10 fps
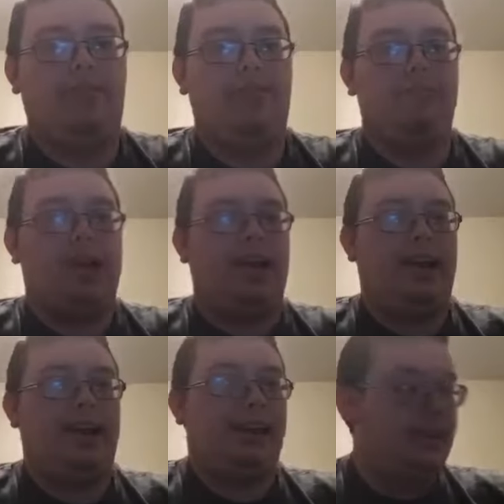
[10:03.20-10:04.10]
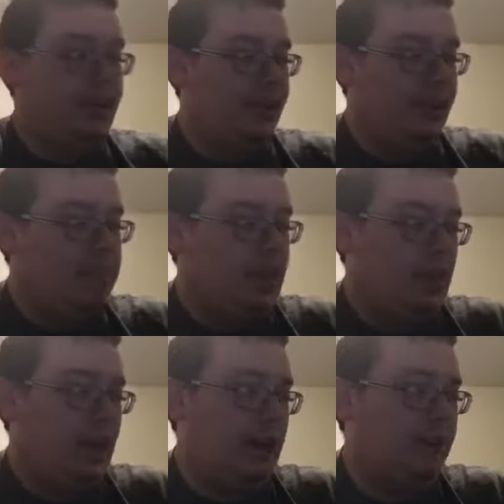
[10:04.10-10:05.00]
a man
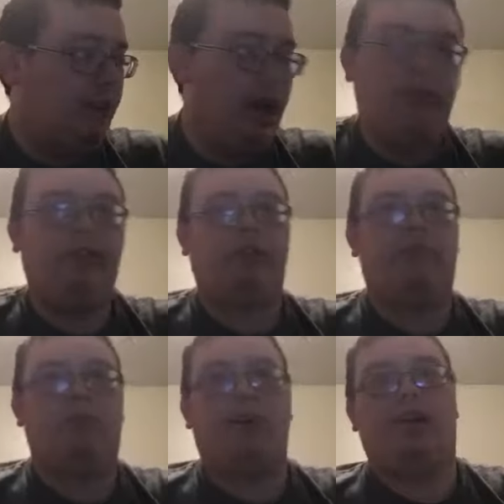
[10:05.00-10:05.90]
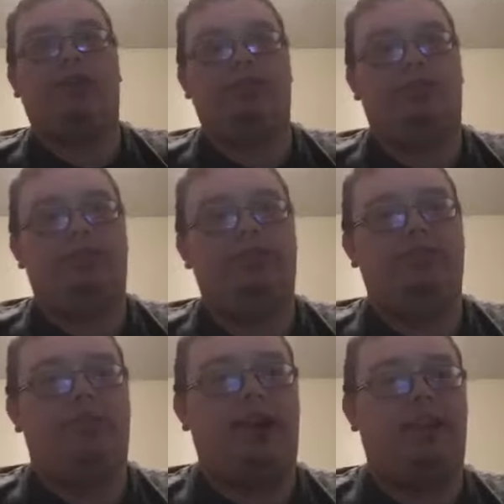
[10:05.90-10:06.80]
by the name of Harrison Wells,
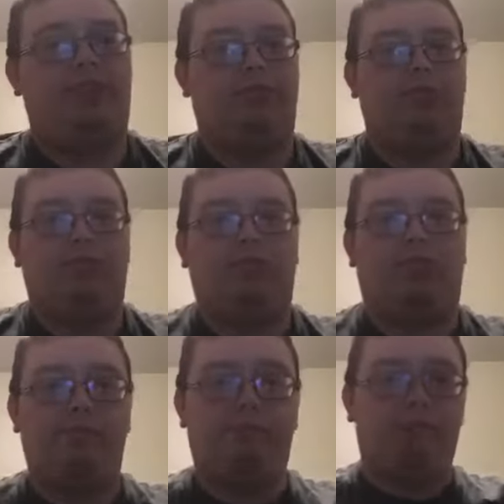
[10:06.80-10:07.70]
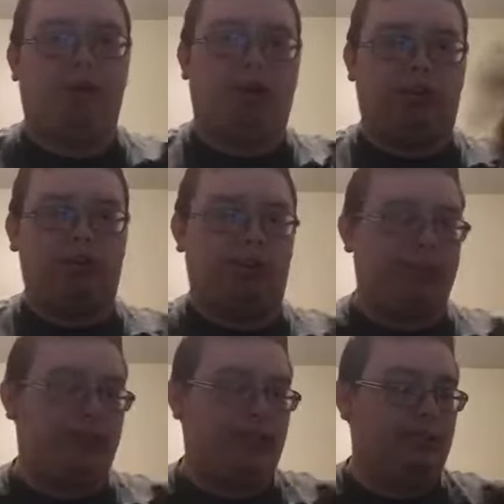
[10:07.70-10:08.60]
who kind of did this whole particle
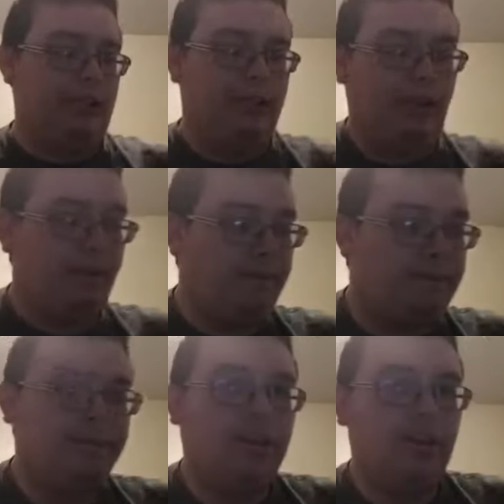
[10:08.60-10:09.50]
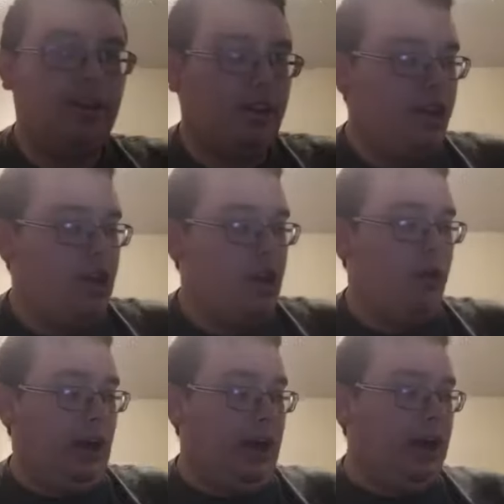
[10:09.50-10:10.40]
accelerator.
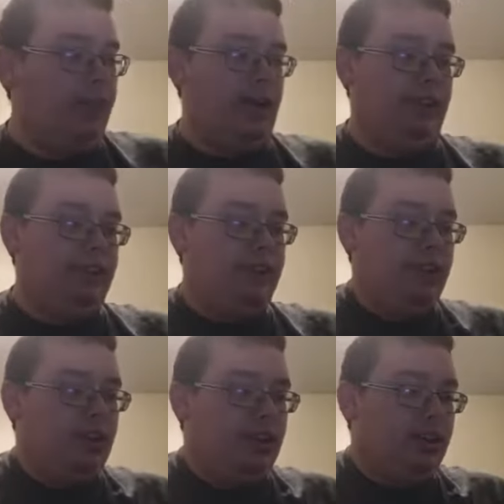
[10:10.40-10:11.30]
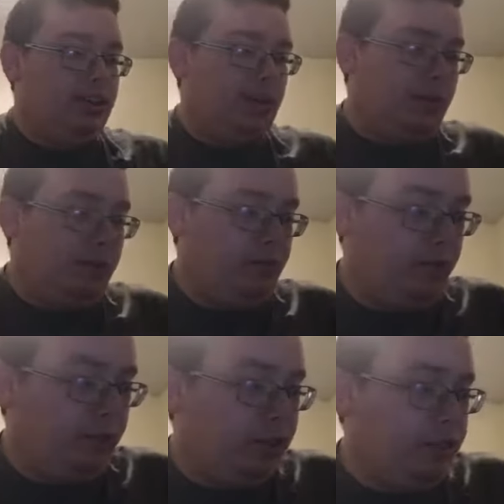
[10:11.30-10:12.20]
Well, anyways, so
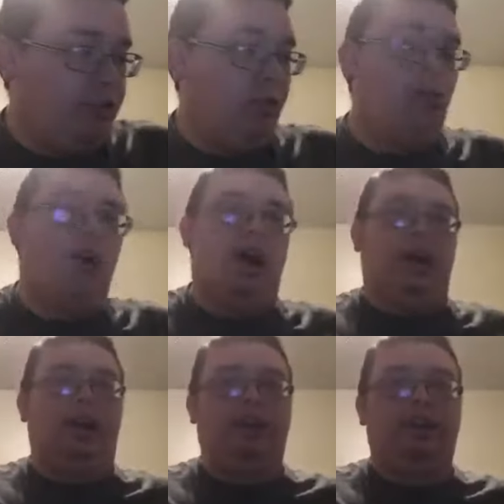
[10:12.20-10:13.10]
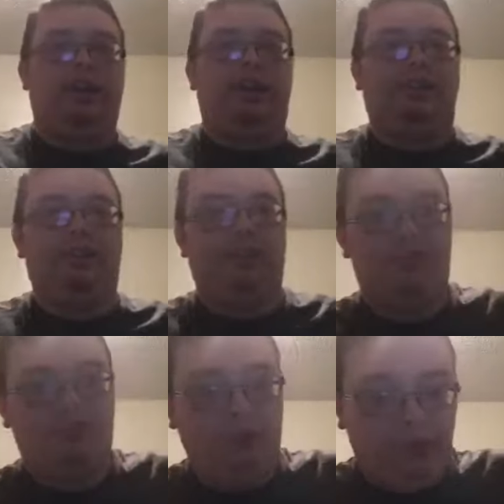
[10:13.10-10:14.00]
Gorilla Grodd, he's this
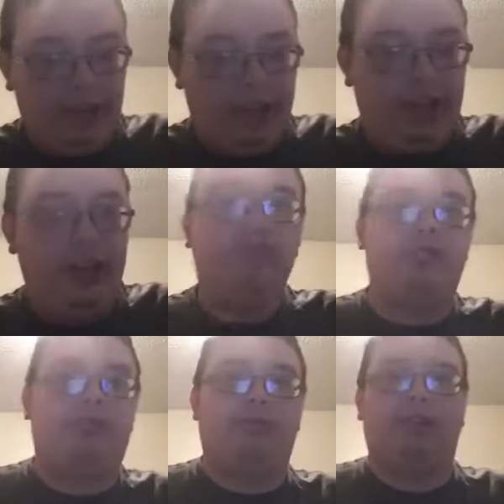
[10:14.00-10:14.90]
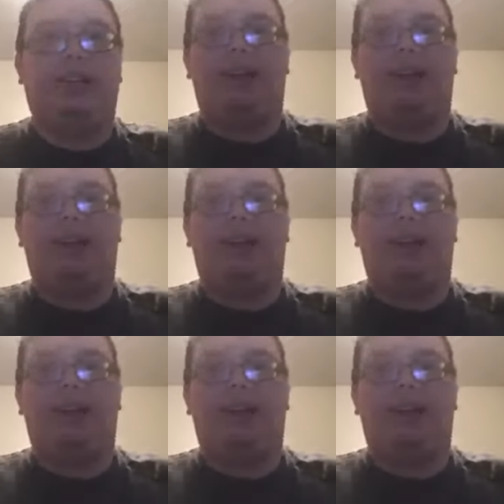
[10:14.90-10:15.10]
really huge gorilla.